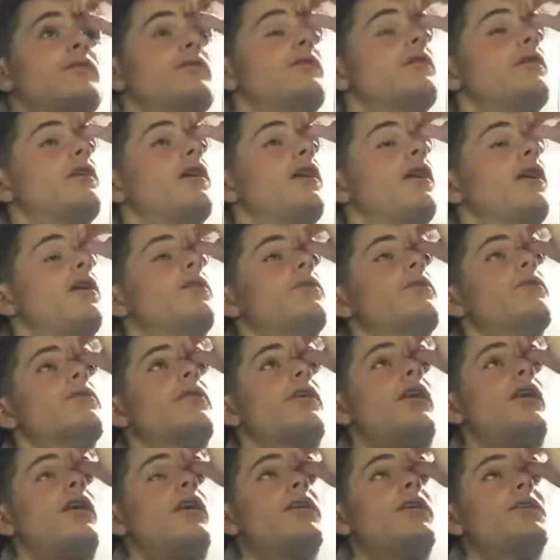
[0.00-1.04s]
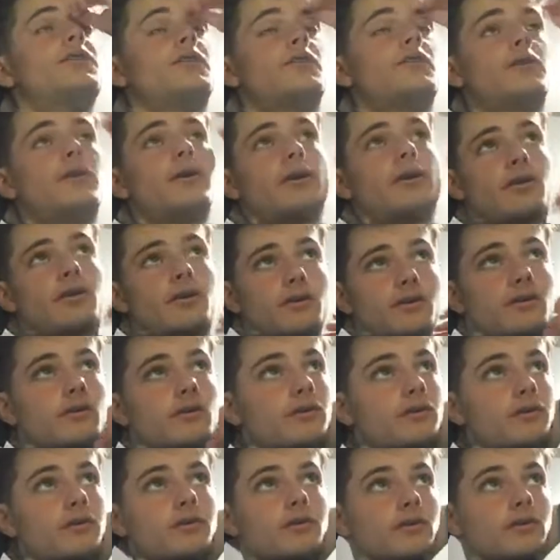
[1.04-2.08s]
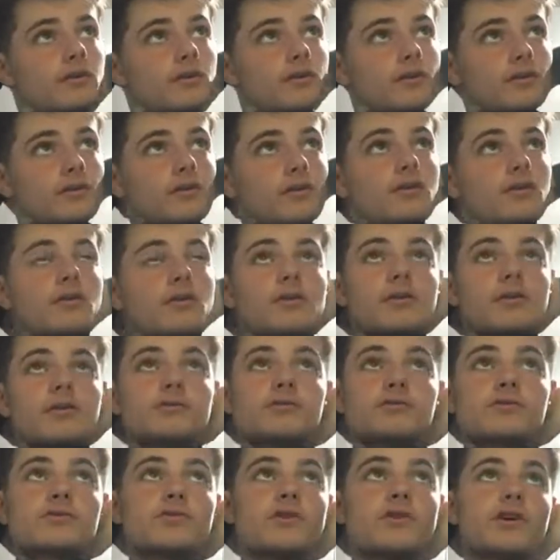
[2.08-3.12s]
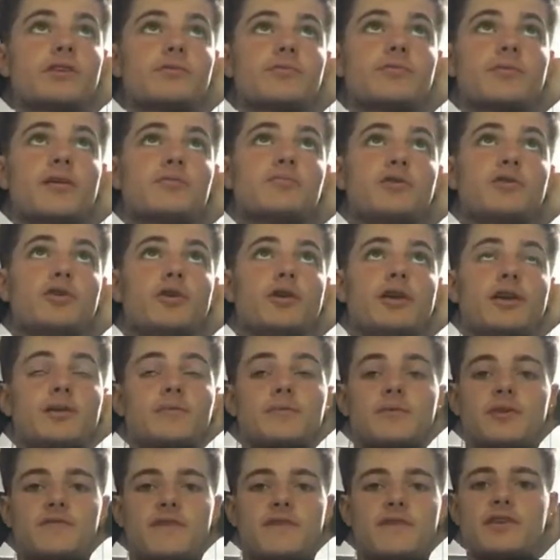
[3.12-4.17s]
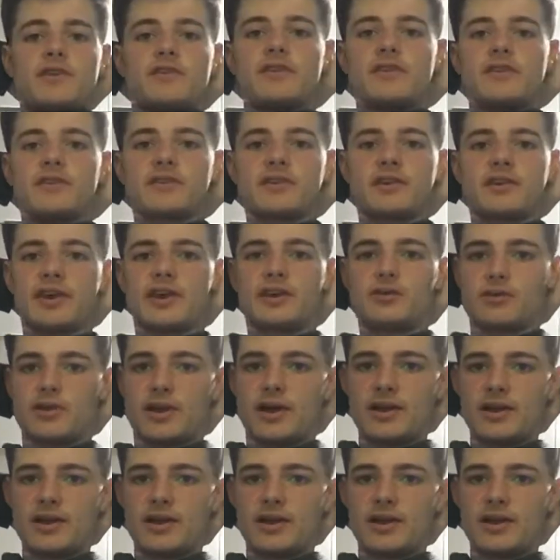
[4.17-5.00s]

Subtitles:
Oh, Adoy tries to play the ball in, but eventually it's cleared away.